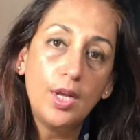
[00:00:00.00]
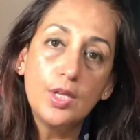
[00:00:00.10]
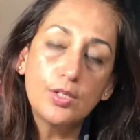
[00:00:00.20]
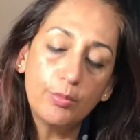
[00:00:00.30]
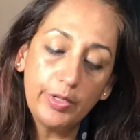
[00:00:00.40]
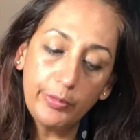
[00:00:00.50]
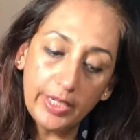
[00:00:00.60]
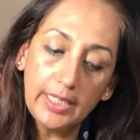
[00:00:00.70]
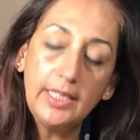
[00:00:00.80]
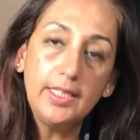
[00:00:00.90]
So we
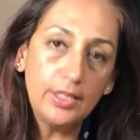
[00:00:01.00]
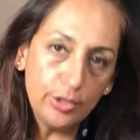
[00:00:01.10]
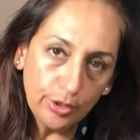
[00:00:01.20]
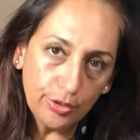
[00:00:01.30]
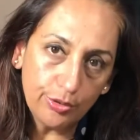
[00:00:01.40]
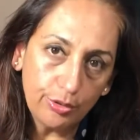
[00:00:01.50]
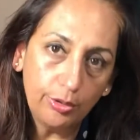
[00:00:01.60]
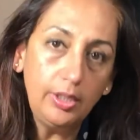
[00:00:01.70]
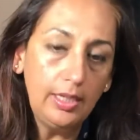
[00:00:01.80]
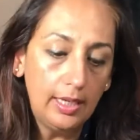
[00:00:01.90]
really need to control